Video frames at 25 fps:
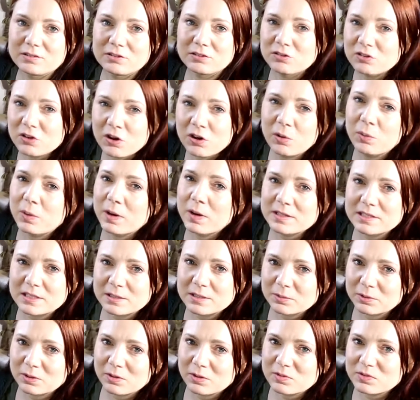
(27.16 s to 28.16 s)
no
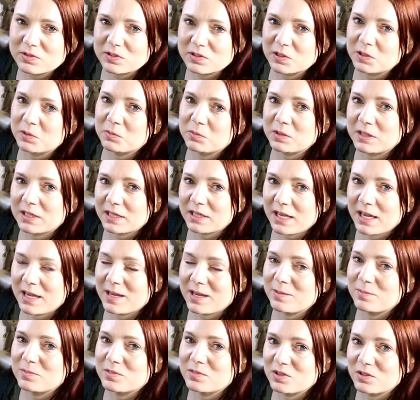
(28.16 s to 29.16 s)
idea what I was doing when it
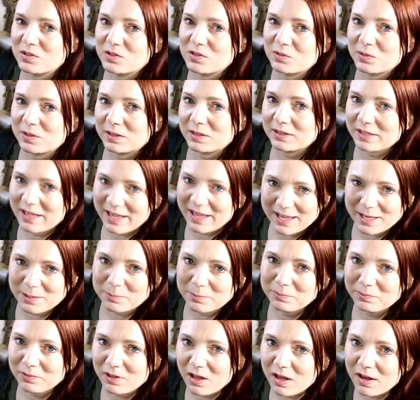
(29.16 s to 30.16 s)
came to doing the
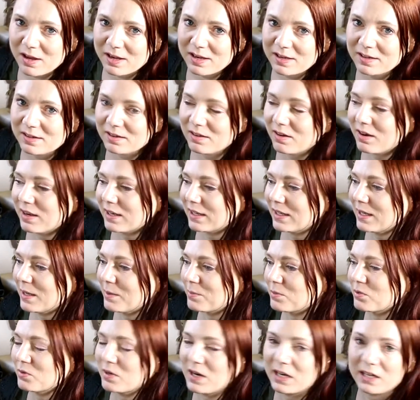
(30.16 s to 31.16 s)
hemline. I
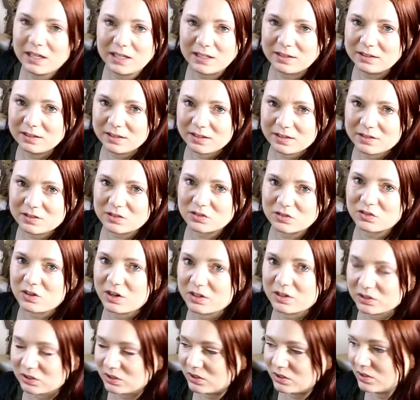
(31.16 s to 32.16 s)
kept reading the
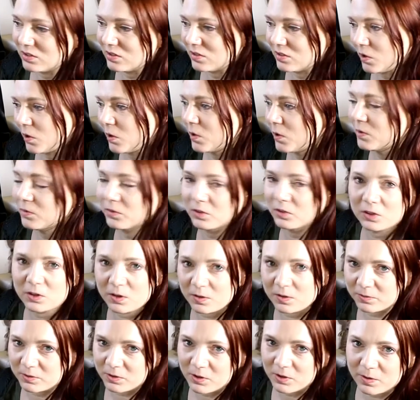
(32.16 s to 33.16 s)
instructions over and
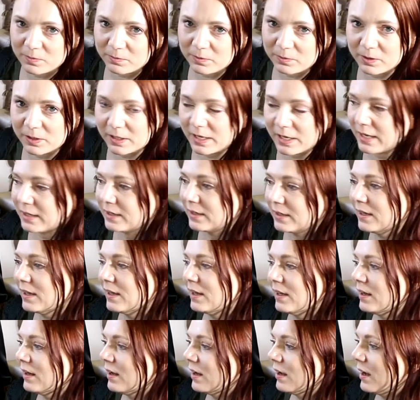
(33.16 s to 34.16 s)
over and over again,
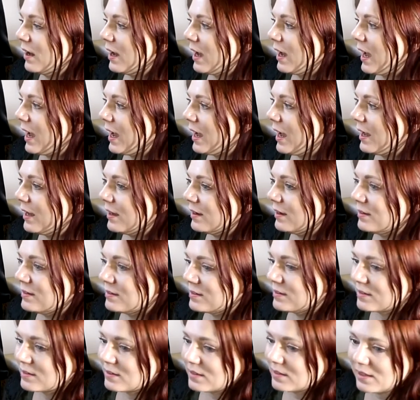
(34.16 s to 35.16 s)

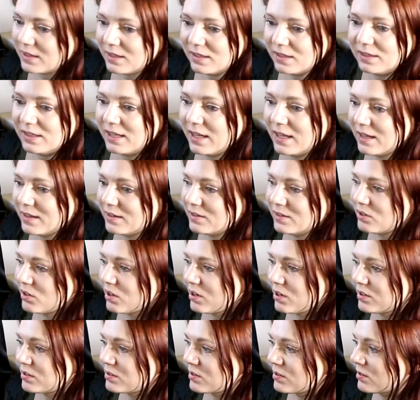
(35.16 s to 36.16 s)
and in the end
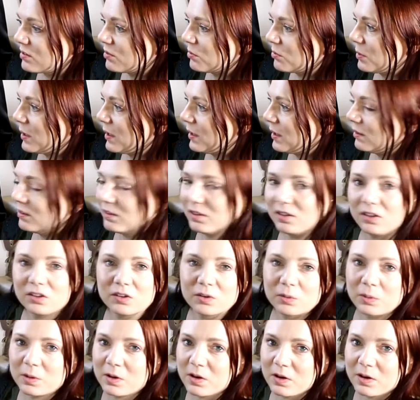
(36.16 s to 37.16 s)
I just went, you
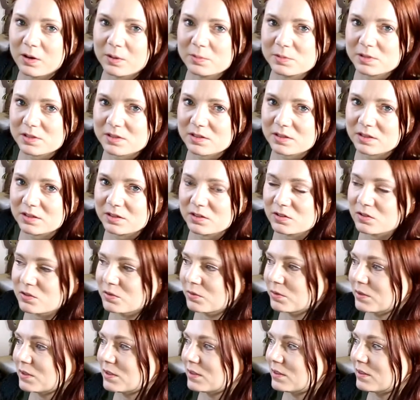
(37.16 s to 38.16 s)
know what, I'm just going to
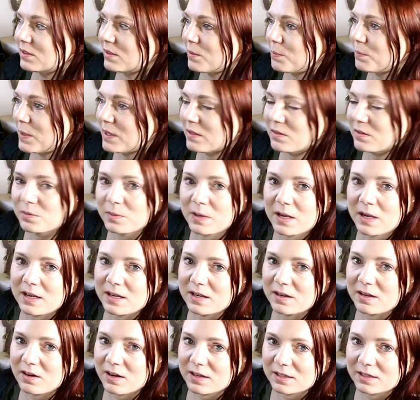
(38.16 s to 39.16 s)
do it the best
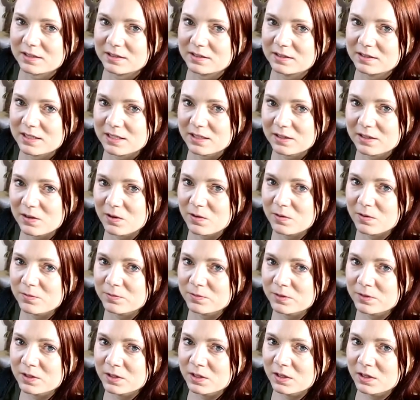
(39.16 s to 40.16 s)
way I can think
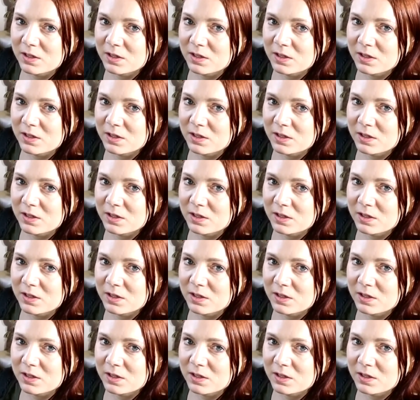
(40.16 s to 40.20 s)
of.